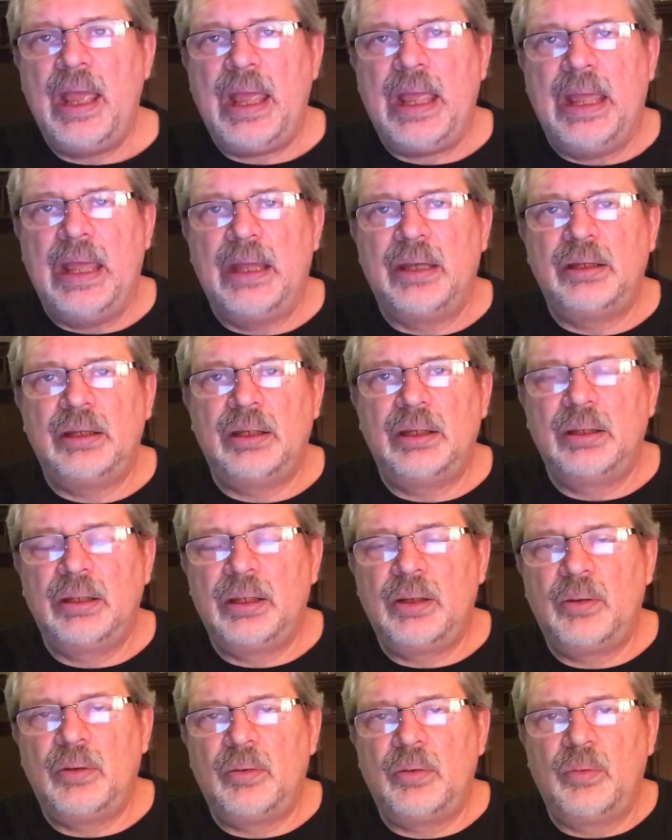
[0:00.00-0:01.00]
And
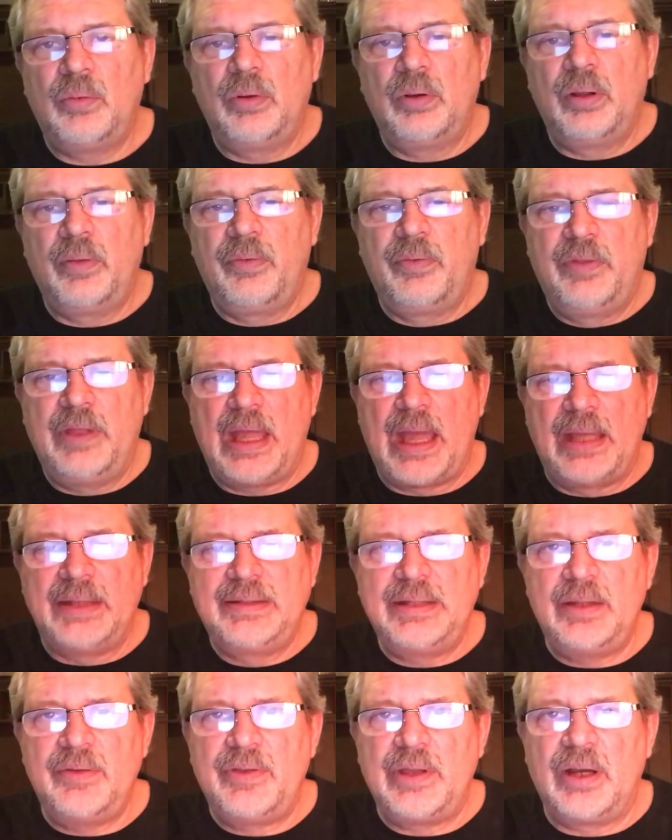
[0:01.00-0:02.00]
the
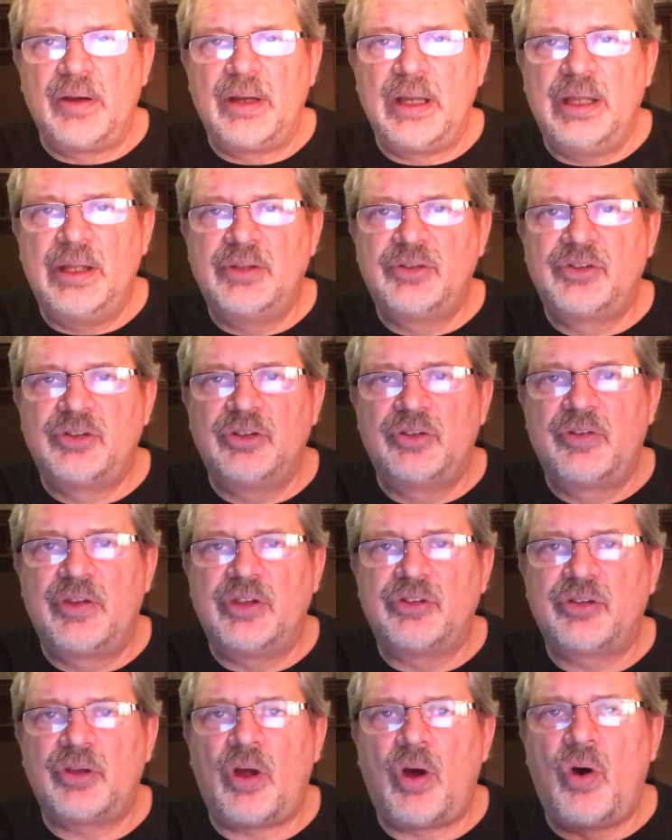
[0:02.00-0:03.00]
idea there is
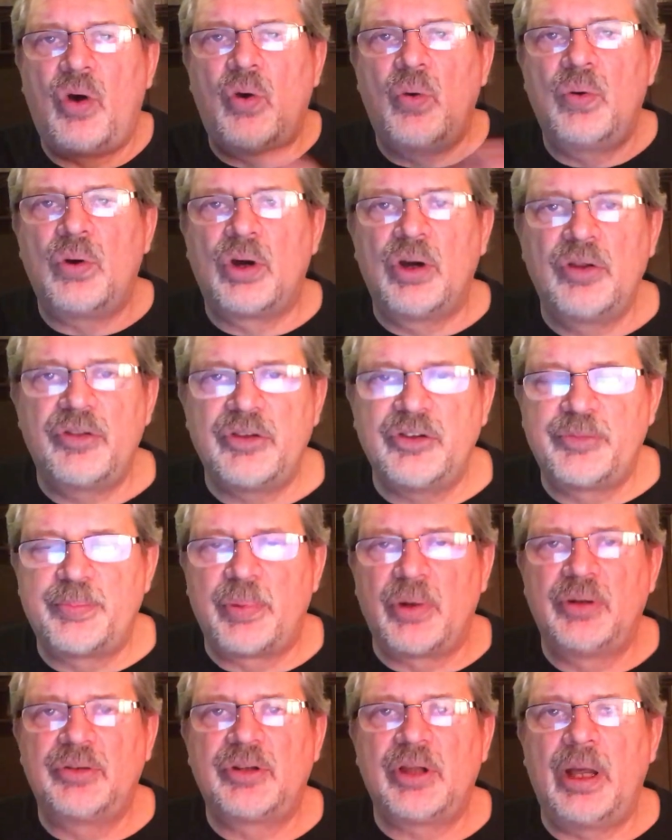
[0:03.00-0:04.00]
this whole earth is
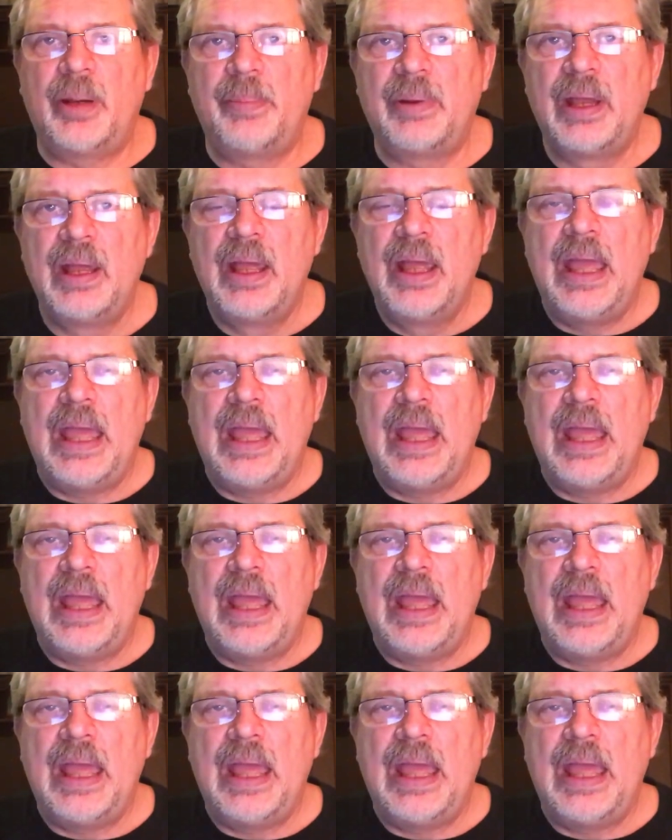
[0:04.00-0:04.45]
burnt up.